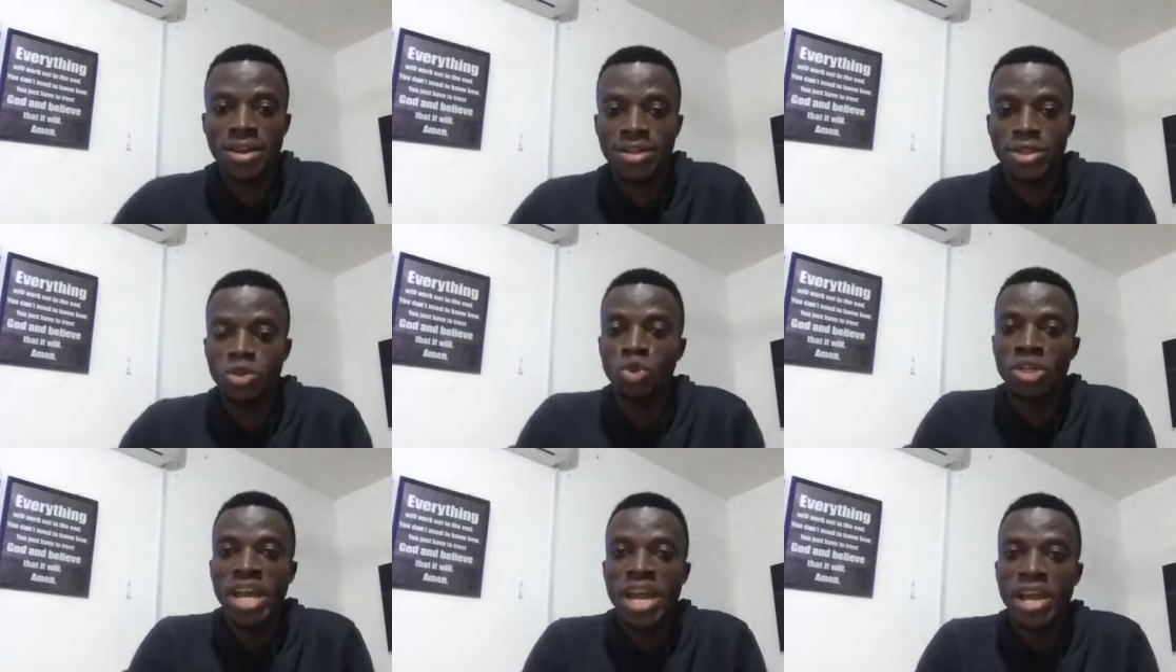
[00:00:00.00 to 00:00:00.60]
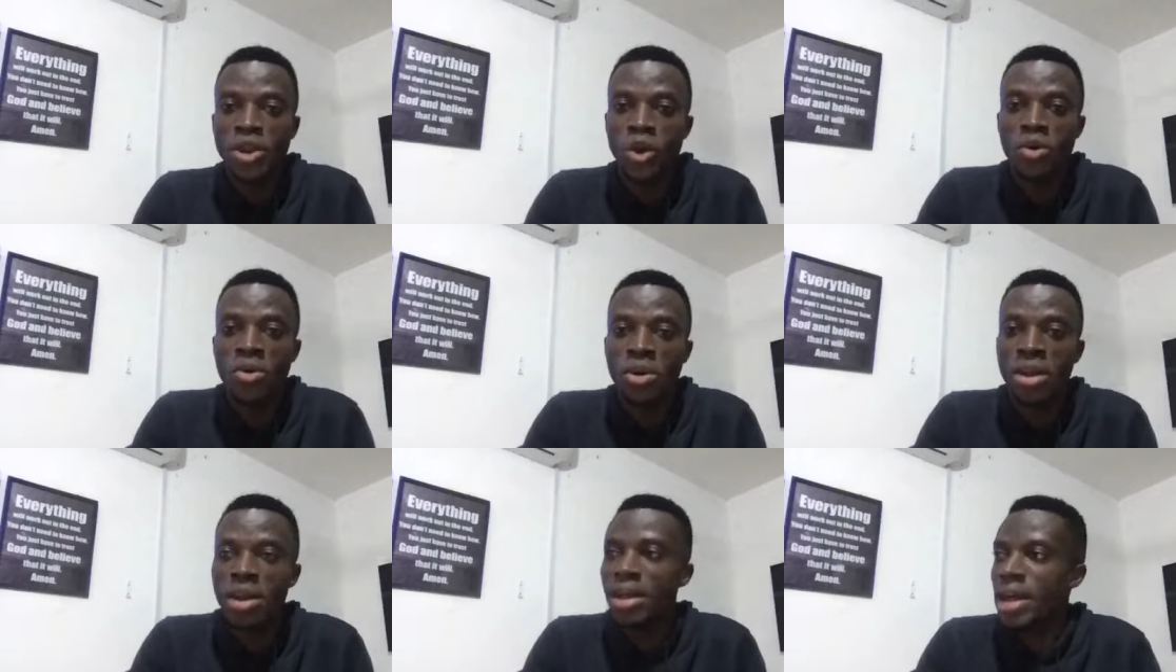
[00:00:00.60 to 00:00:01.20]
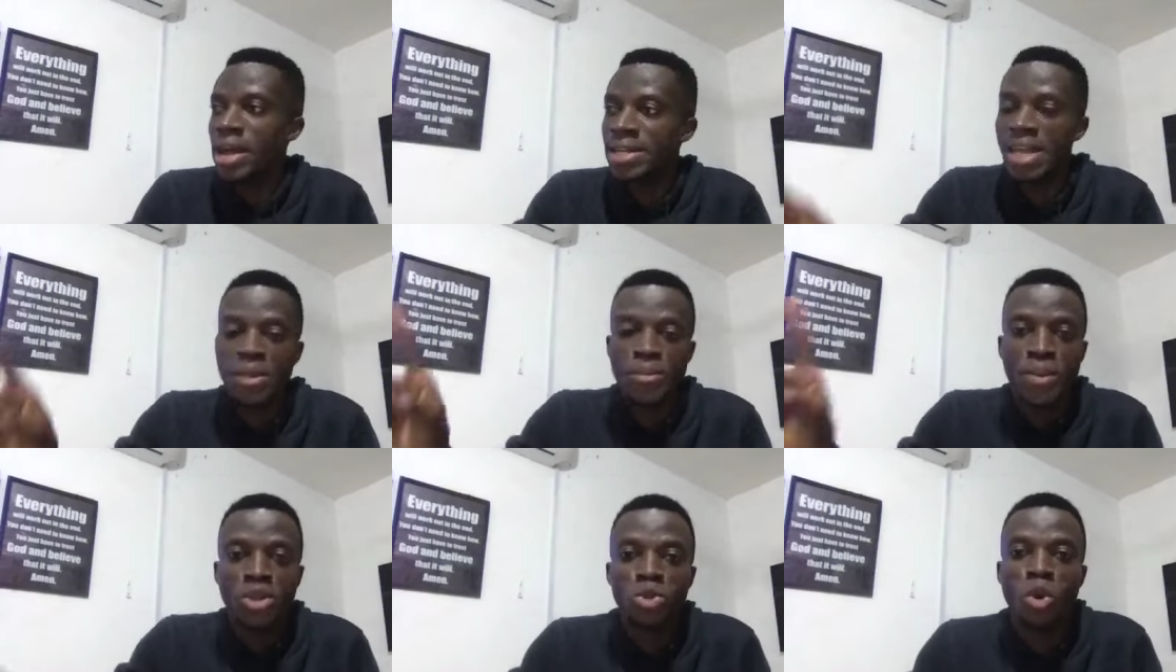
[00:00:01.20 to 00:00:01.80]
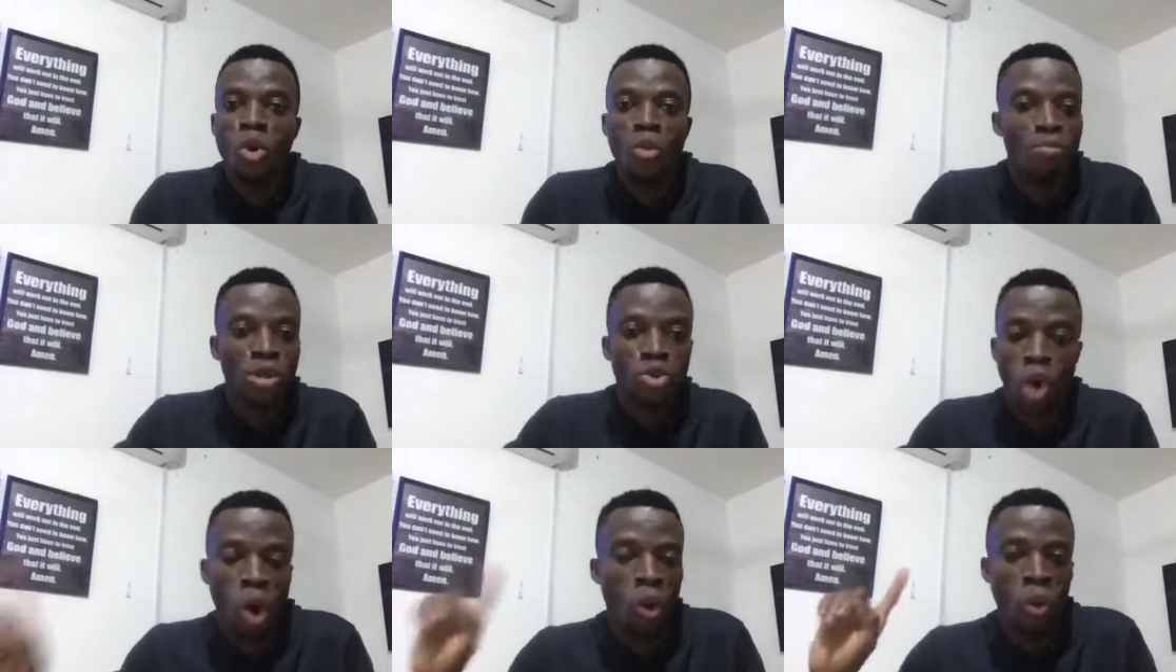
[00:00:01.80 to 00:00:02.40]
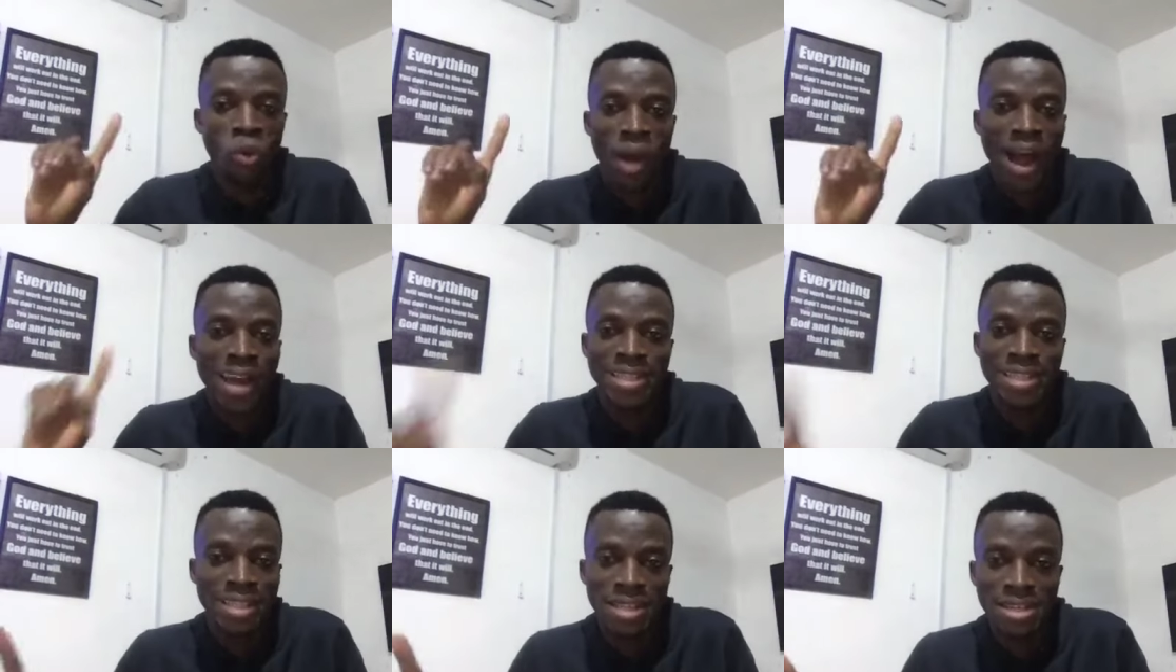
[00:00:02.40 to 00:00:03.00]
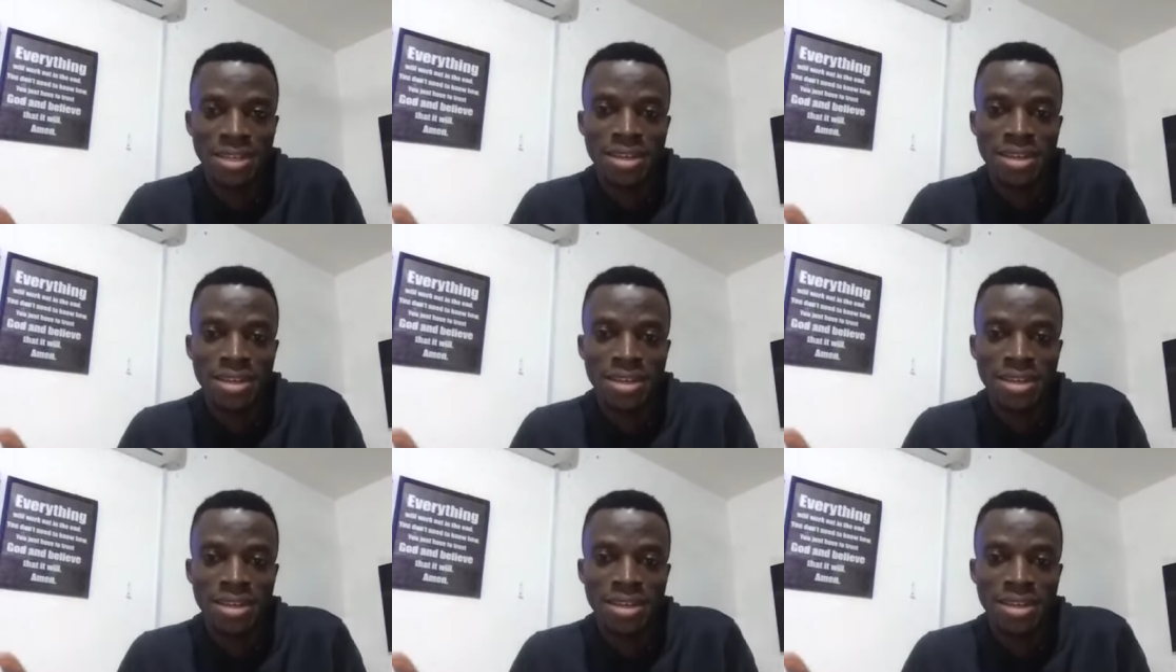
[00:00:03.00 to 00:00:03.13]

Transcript: Today, though, and the just will be tongue, adi